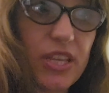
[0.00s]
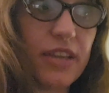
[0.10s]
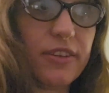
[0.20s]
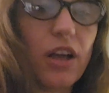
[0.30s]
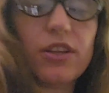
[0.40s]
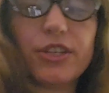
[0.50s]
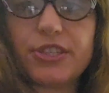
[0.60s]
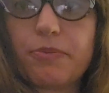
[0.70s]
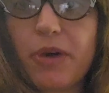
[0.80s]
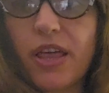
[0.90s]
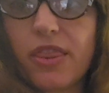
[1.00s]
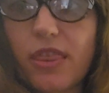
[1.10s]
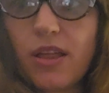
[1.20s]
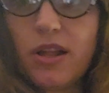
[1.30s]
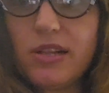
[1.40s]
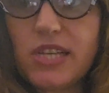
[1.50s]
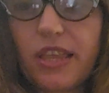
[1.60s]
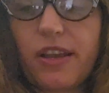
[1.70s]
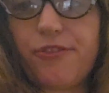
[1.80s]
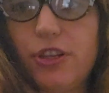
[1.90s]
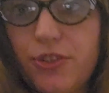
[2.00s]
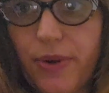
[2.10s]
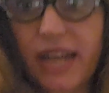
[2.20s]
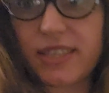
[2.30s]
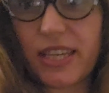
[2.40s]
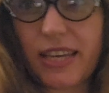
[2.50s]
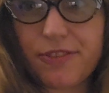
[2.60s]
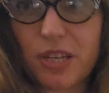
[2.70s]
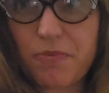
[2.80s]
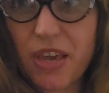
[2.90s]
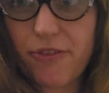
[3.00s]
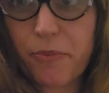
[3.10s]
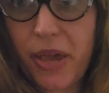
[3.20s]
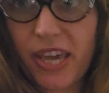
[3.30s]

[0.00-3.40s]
$10 a month, either if you directly give to me for my